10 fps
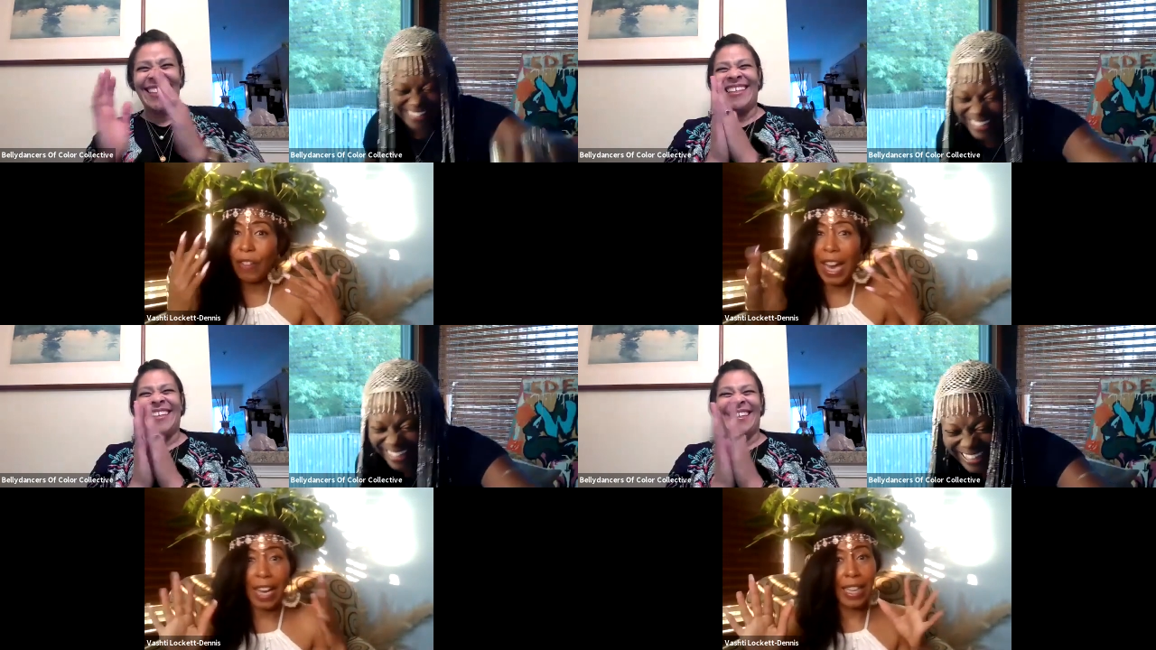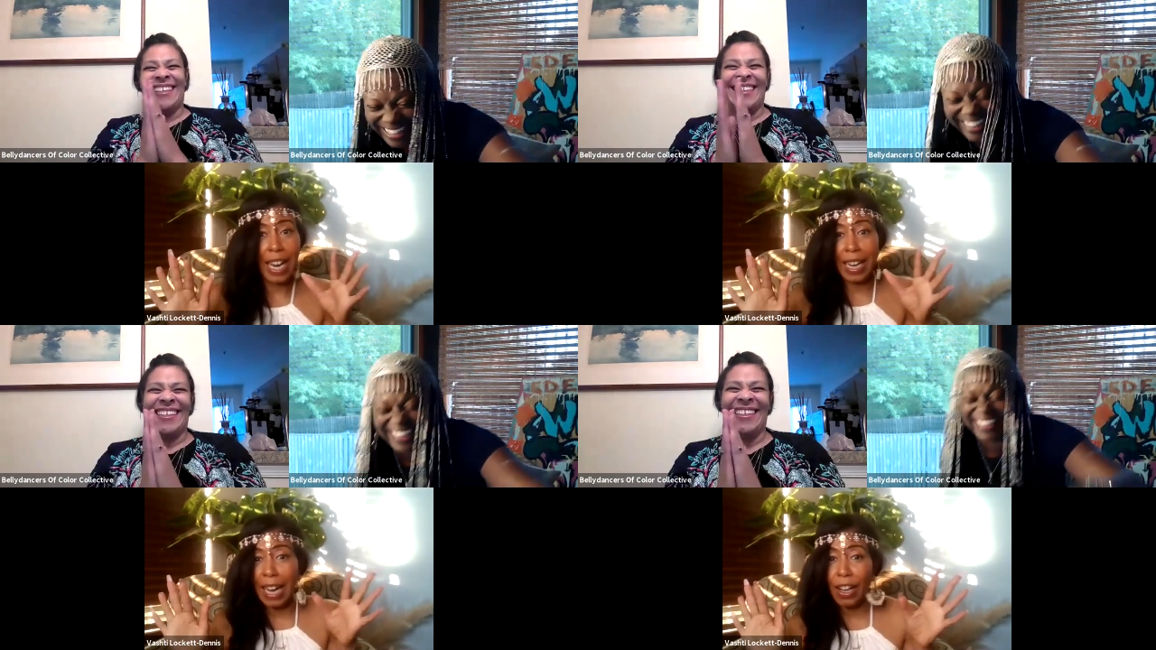Speaker 1: I've gotten
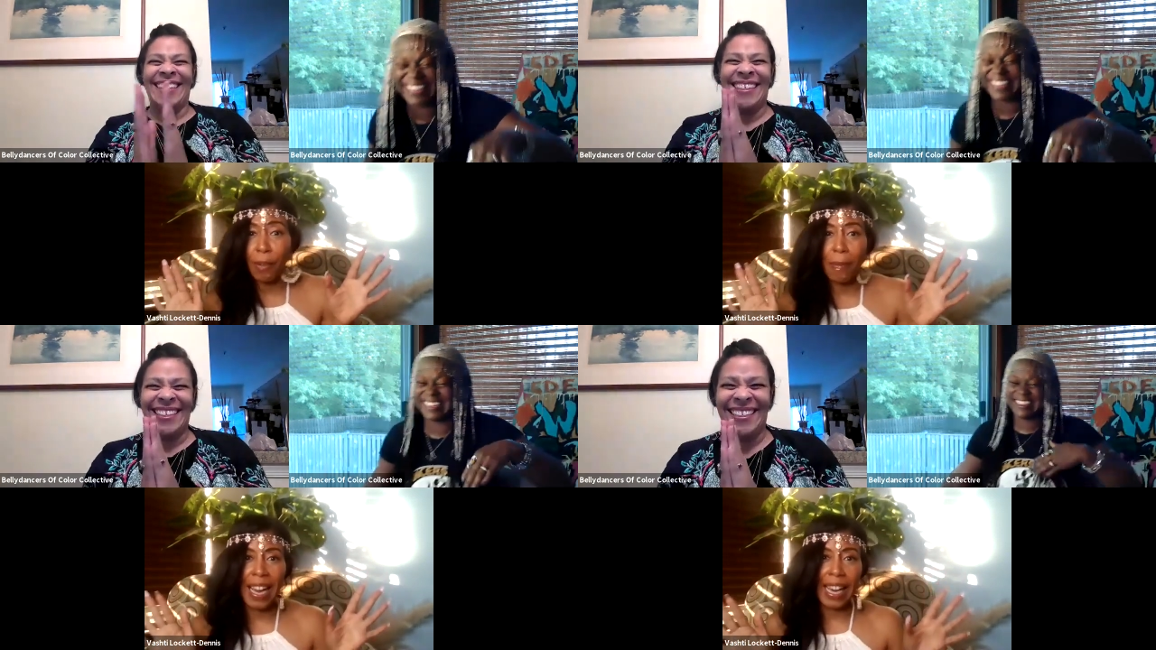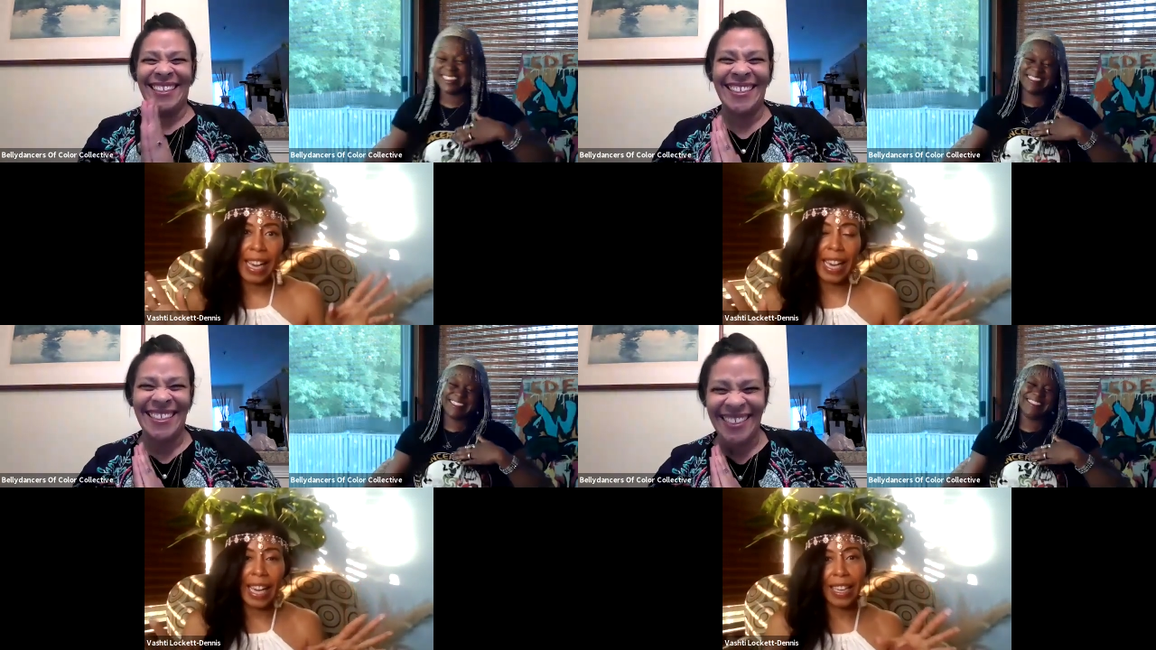kind of out of my
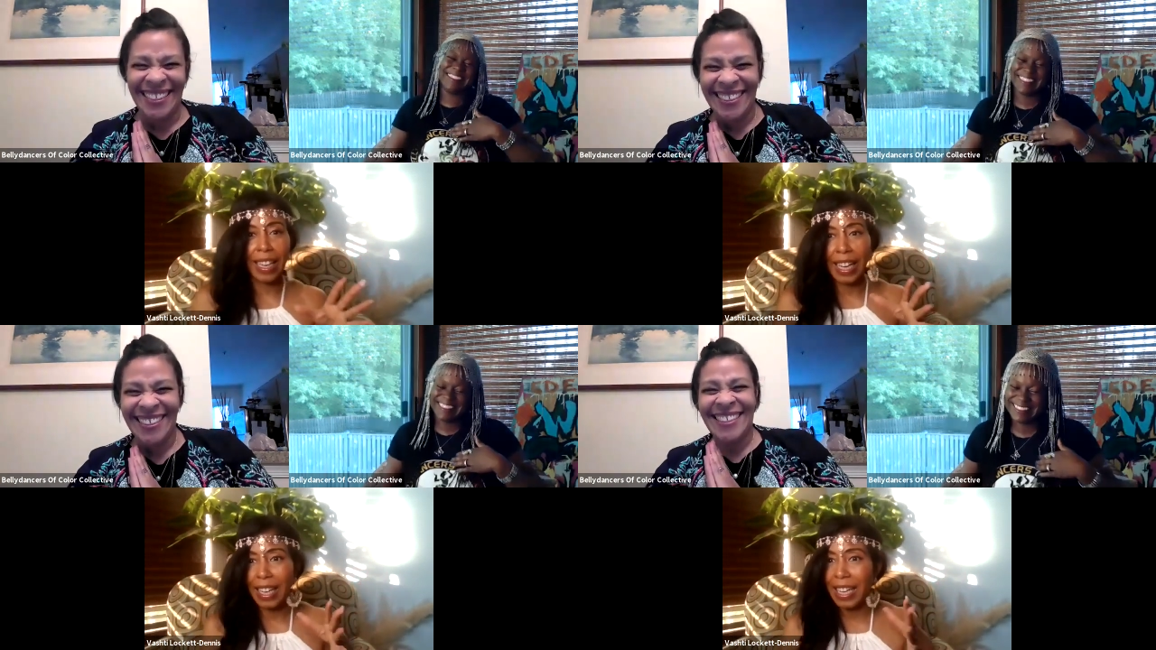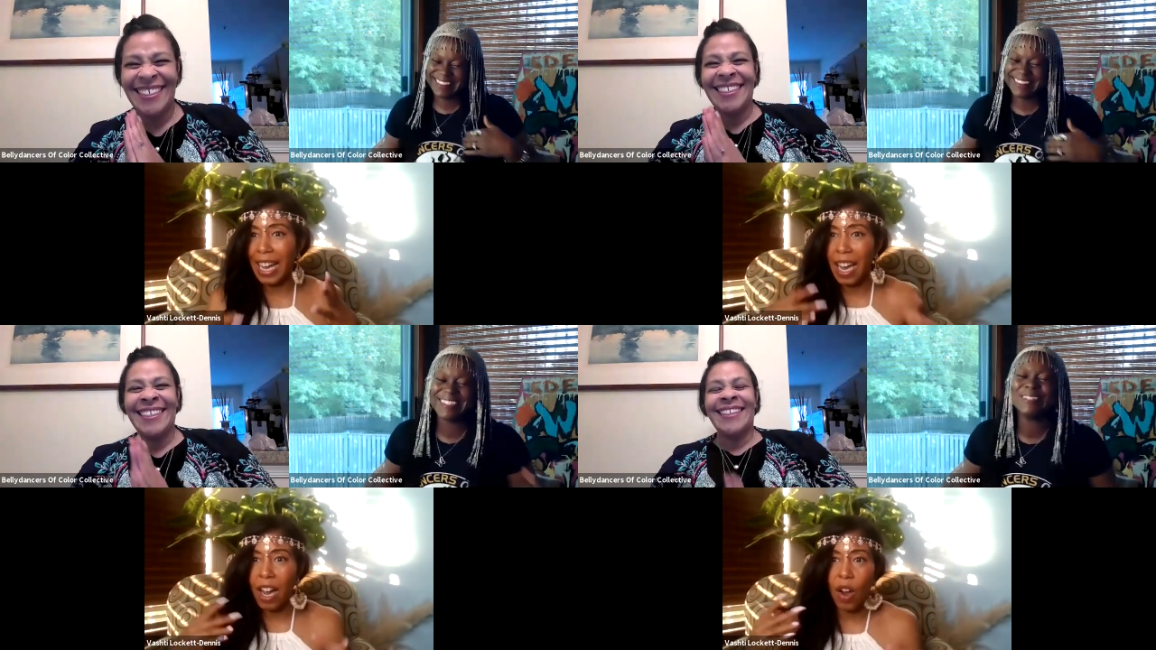head. Like,
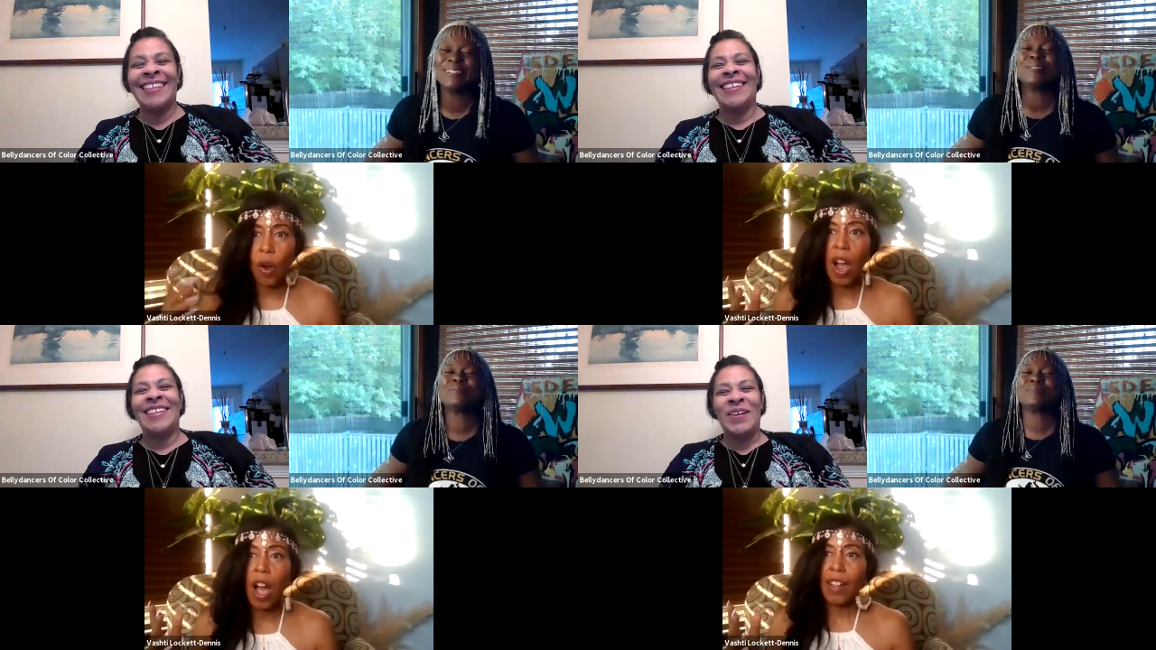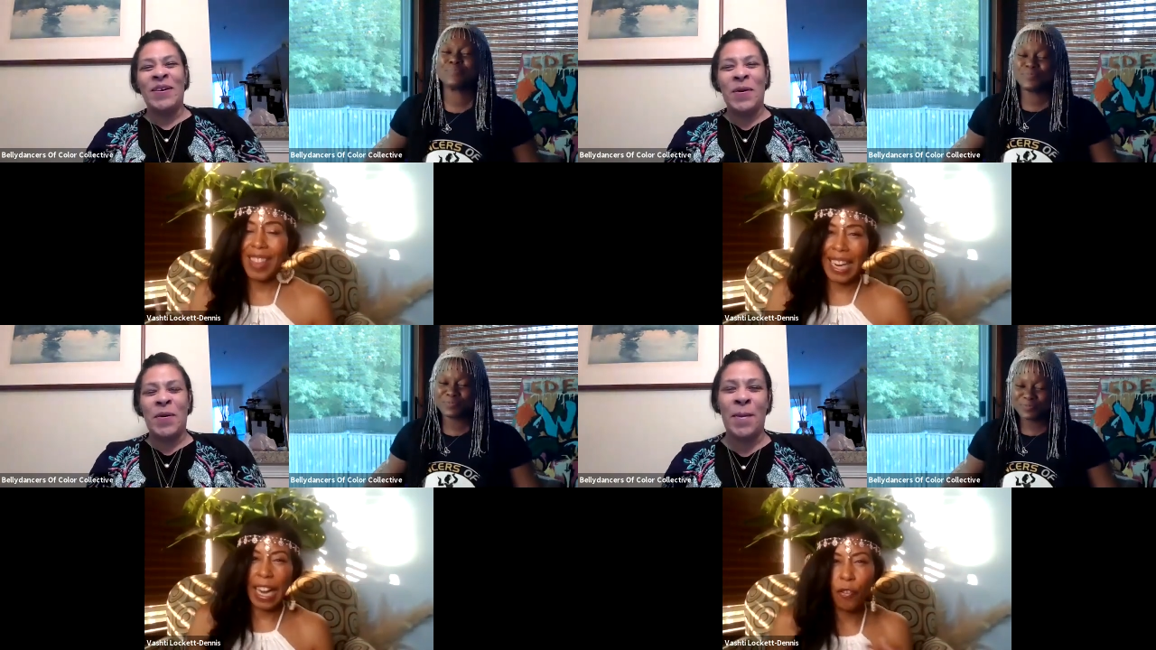now
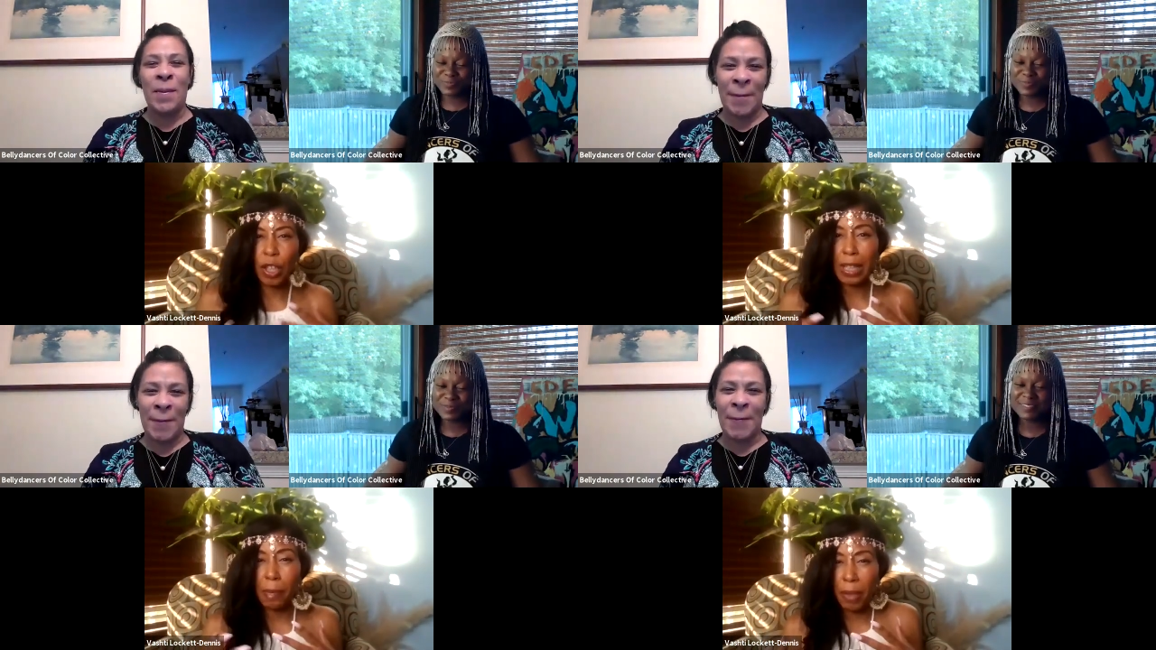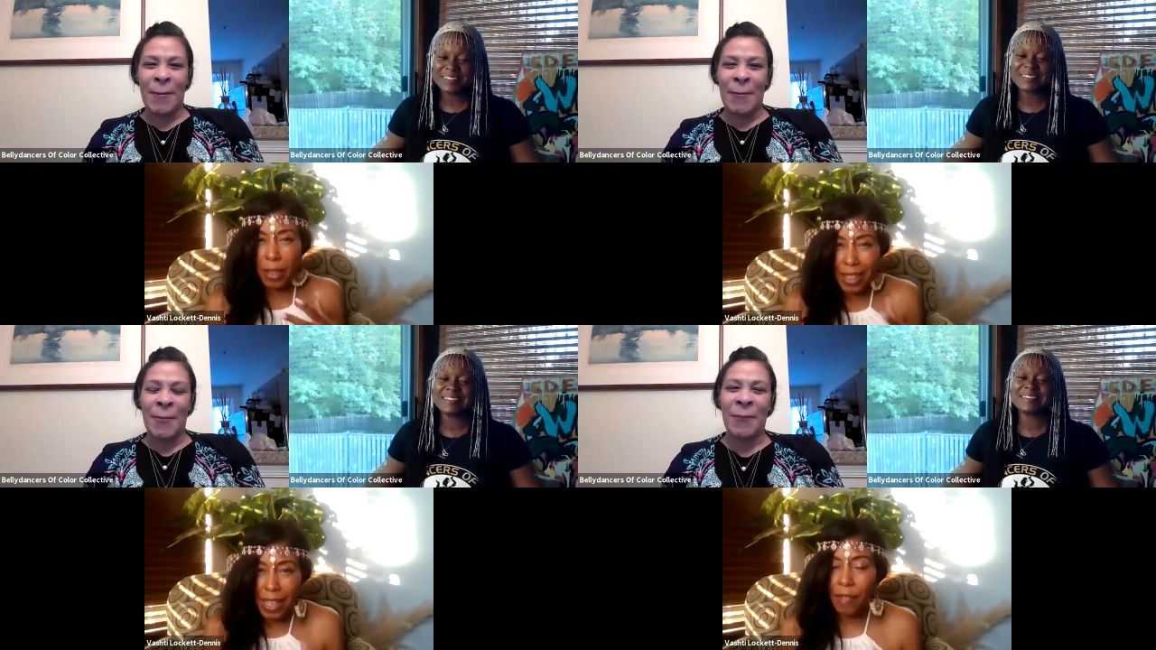that I really
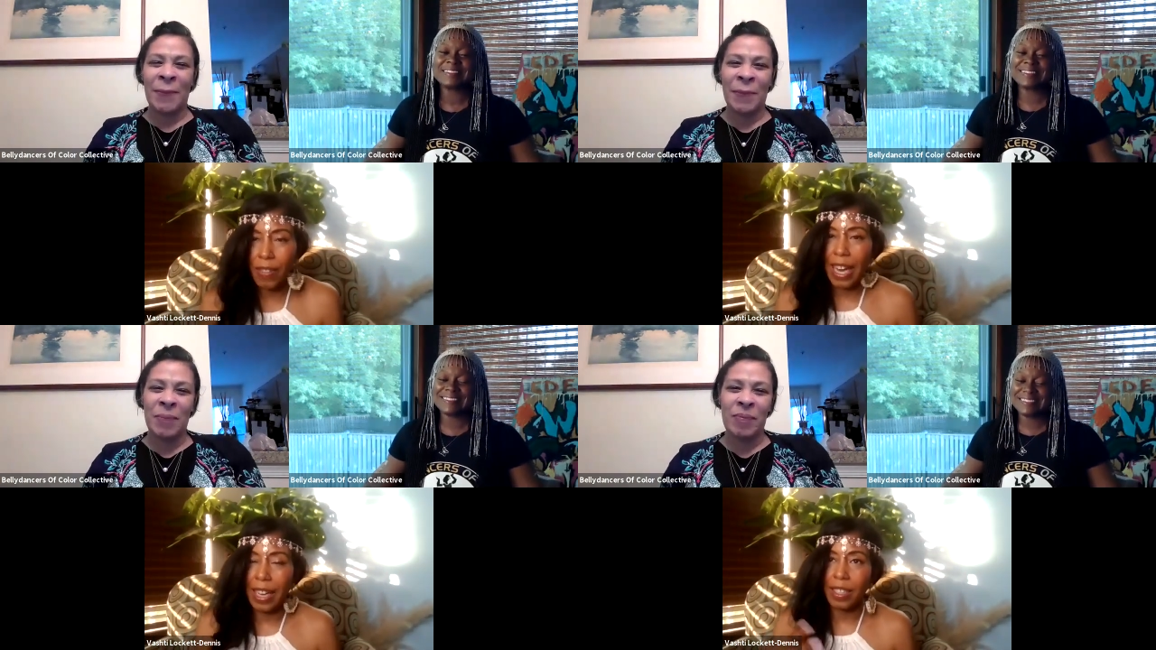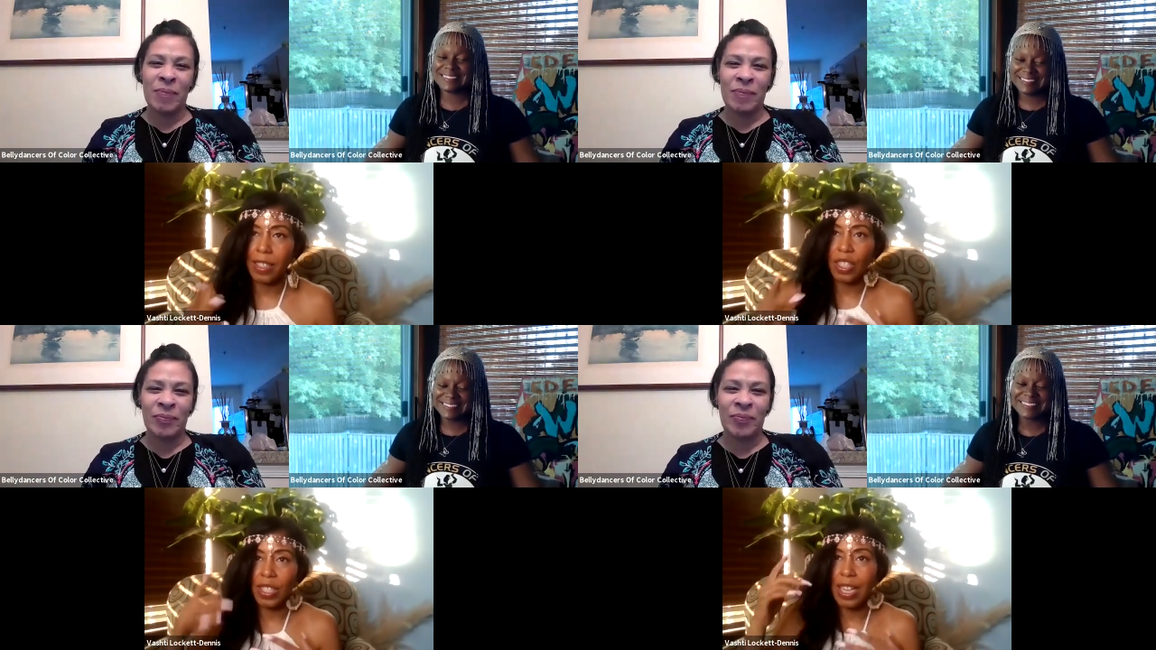believe that, and
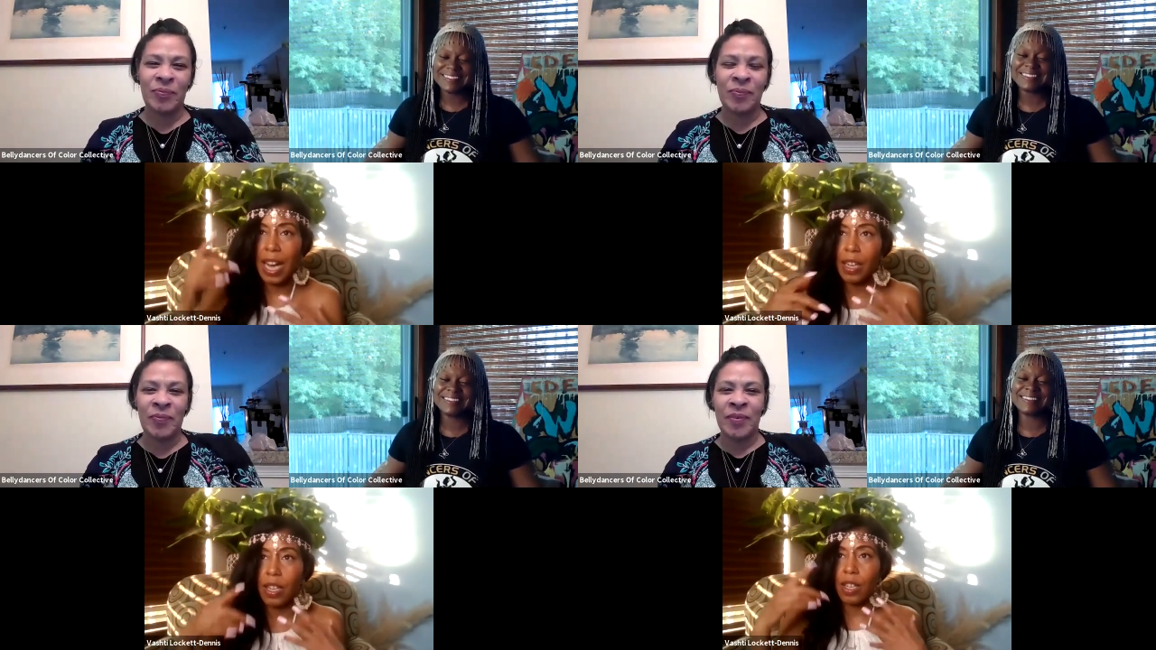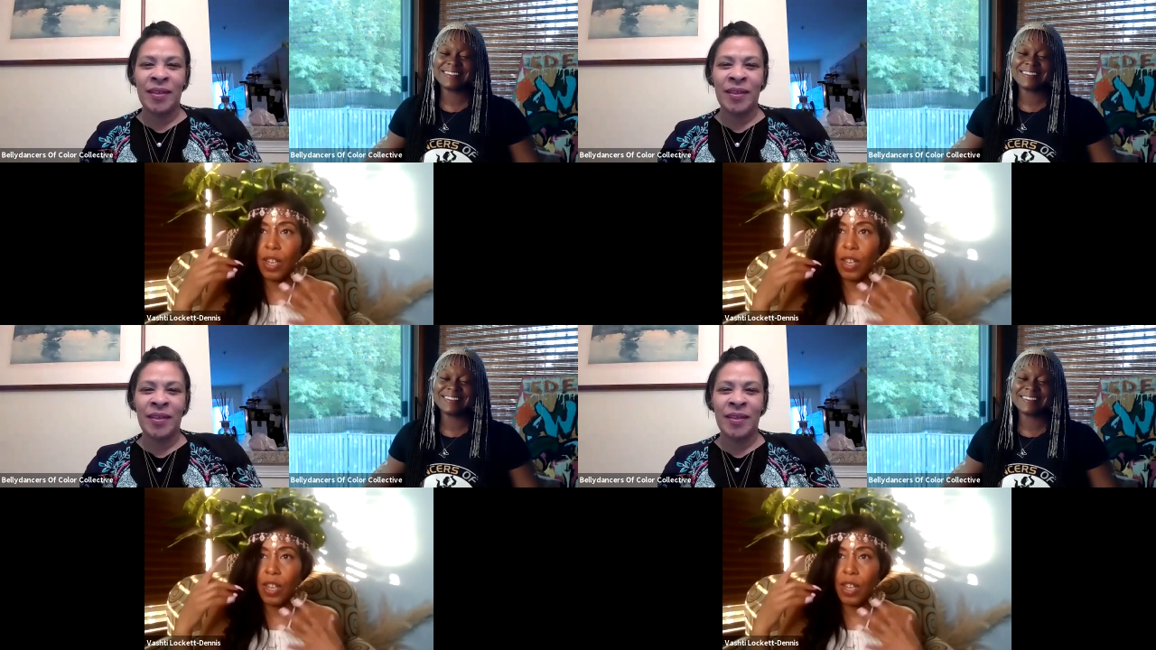it's just not